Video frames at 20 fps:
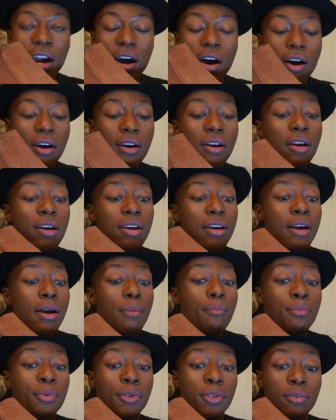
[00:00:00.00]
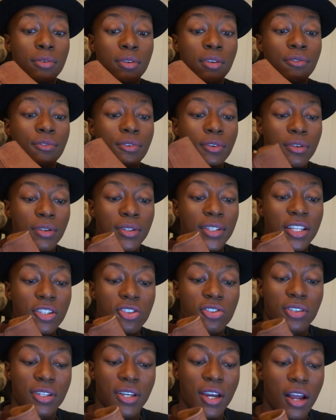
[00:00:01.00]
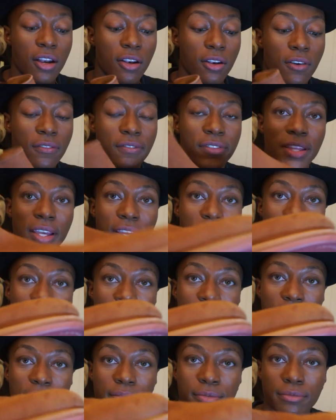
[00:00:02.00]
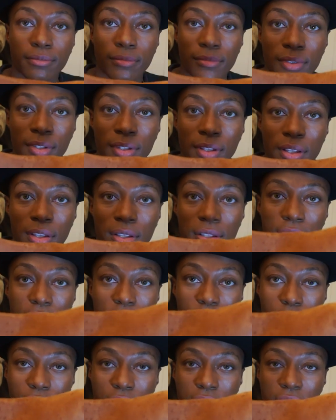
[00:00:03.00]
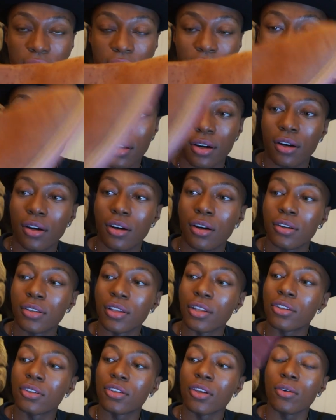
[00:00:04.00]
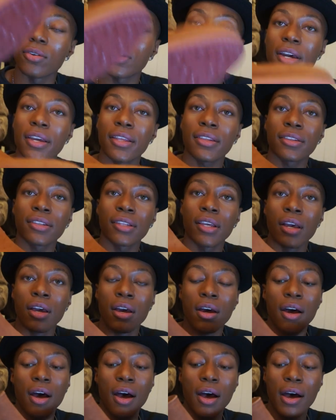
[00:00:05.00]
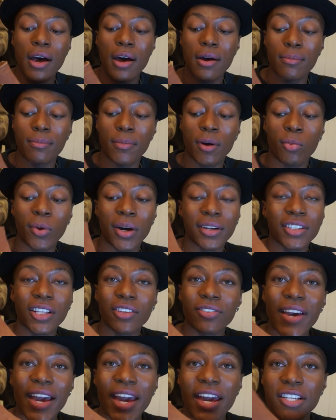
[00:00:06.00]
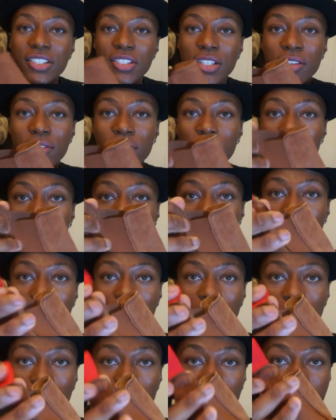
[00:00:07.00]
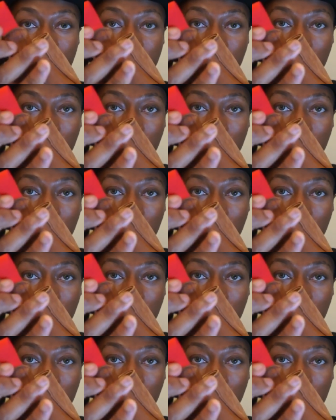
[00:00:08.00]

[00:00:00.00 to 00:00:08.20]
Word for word: are beautiful. Literally, I love these literally oh they're so nice um, I've wanted these for ages I've got a little red